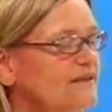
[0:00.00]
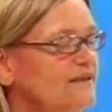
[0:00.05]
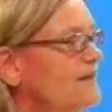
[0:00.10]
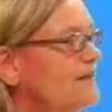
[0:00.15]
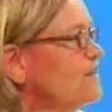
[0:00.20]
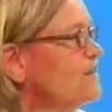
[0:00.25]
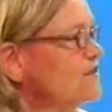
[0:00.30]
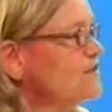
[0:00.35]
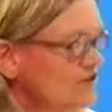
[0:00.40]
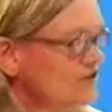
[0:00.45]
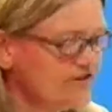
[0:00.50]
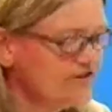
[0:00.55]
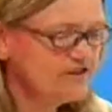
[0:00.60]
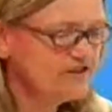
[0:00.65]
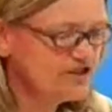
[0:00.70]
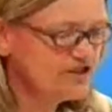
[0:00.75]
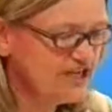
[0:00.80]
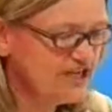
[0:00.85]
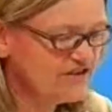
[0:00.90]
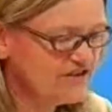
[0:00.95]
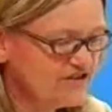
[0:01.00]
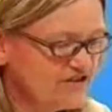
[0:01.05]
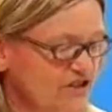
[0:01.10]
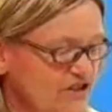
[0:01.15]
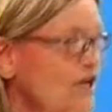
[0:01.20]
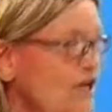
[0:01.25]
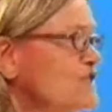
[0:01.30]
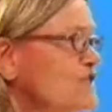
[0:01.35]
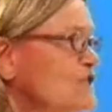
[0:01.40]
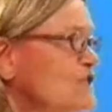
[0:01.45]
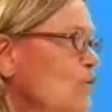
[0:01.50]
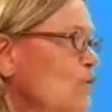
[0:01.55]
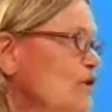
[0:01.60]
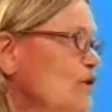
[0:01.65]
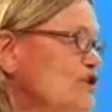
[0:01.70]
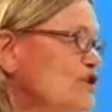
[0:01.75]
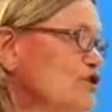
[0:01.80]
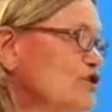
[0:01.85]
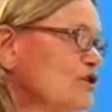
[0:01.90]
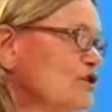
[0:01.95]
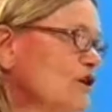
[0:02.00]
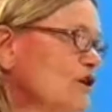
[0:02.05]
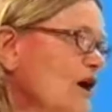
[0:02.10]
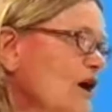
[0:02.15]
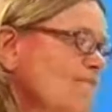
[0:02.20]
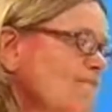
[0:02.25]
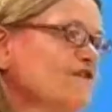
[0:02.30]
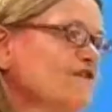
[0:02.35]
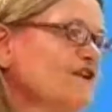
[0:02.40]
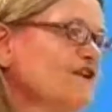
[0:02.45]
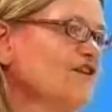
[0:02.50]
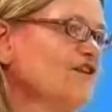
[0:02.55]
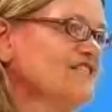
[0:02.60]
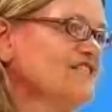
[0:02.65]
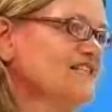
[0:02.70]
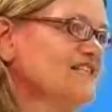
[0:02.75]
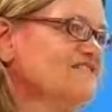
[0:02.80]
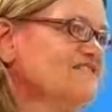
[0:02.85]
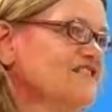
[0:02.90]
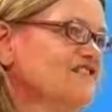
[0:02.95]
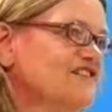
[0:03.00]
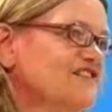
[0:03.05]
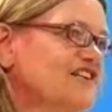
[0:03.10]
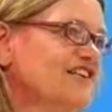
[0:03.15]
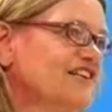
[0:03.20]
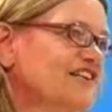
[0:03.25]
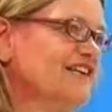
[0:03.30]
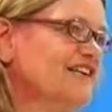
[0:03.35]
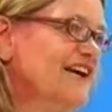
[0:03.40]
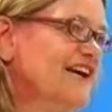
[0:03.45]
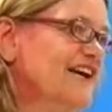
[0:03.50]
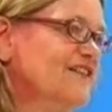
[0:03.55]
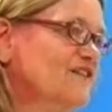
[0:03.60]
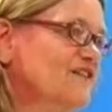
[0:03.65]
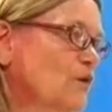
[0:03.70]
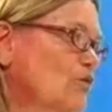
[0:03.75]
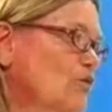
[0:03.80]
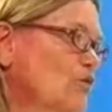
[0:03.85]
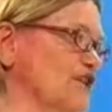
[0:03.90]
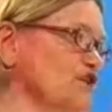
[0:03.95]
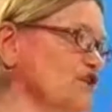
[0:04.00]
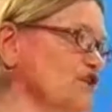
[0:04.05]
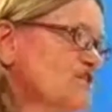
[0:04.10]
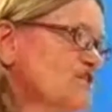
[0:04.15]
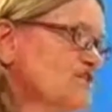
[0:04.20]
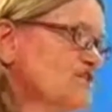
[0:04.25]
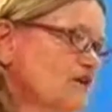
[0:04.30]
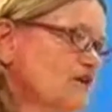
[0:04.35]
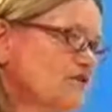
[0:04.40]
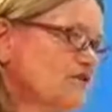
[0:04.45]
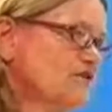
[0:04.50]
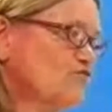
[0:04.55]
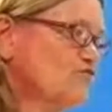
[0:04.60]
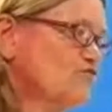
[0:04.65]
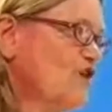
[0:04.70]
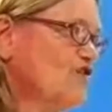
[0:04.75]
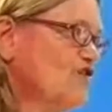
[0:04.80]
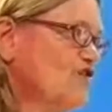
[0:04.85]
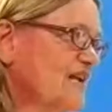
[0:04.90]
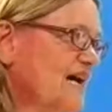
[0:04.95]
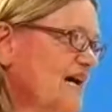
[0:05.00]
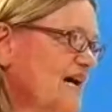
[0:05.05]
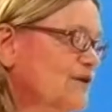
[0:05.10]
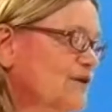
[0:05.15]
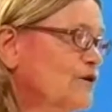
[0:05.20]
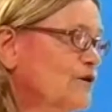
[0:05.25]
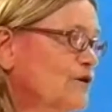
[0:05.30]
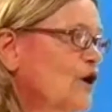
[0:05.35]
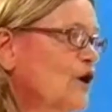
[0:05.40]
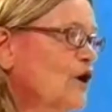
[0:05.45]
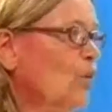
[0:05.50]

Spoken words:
Nothing changed. So we shouldn't comfort ourselves in thinking that we just got it wrong now.